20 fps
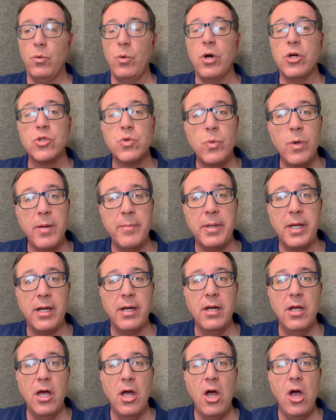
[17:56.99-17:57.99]
Whereas
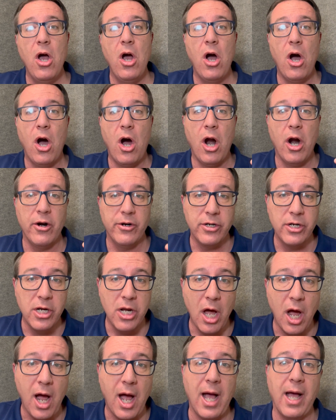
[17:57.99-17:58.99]
women are
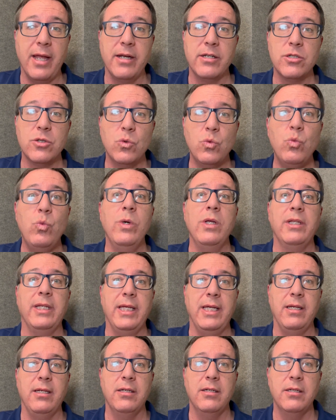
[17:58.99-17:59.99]
not
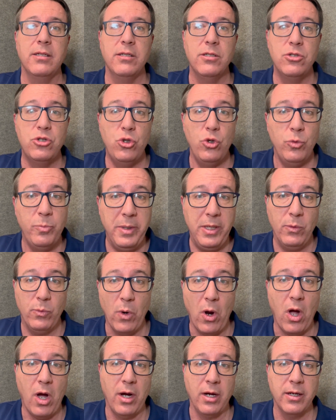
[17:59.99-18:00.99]
willing to be
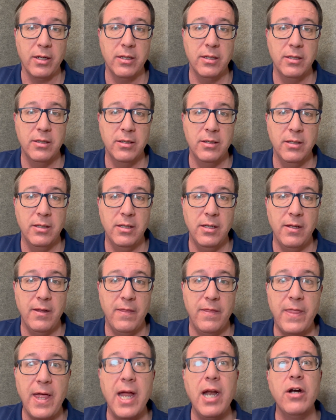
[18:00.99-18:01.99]
wrong.
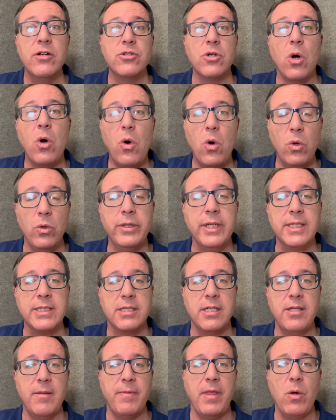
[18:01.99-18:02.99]
There's a wholeness to them.